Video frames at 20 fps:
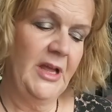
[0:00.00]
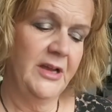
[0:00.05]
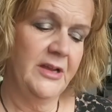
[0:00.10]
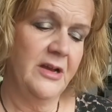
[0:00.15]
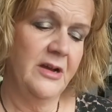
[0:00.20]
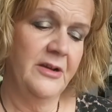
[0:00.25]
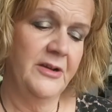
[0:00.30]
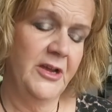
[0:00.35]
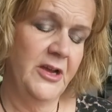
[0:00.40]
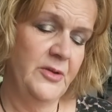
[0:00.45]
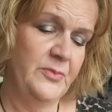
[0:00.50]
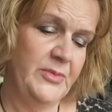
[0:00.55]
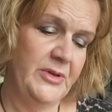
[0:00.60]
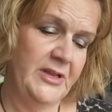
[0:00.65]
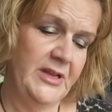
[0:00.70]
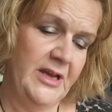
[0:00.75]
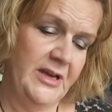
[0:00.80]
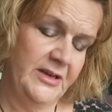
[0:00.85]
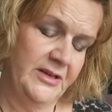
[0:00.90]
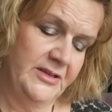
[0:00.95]
I can't
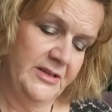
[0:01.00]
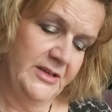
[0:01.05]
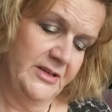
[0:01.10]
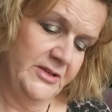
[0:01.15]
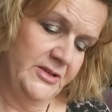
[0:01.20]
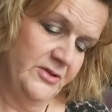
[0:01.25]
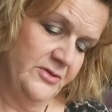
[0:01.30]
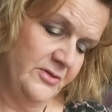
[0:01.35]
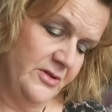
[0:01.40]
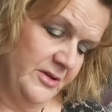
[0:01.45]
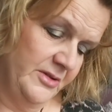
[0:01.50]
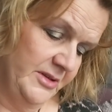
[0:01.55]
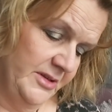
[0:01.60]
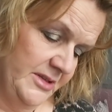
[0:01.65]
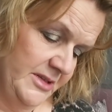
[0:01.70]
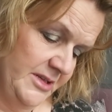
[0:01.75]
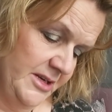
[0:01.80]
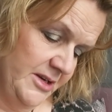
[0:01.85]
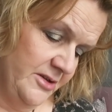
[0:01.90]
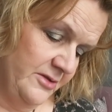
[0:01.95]
open that because it's still got the
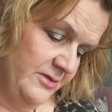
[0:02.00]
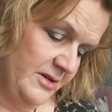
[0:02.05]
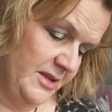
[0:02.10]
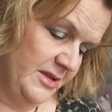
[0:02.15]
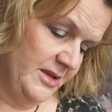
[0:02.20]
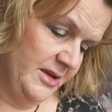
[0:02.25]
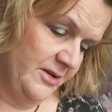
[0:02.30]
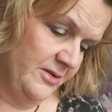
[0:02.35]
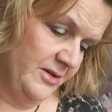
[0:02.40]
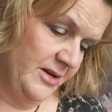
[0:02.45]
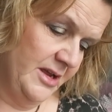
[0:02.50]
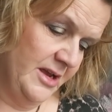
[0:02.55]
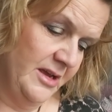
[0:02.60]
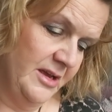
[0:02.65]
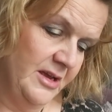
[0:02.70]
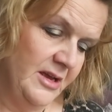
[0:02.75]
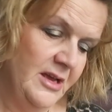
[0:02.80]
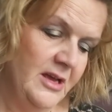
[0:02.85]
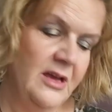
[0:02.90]
stickery thing on it.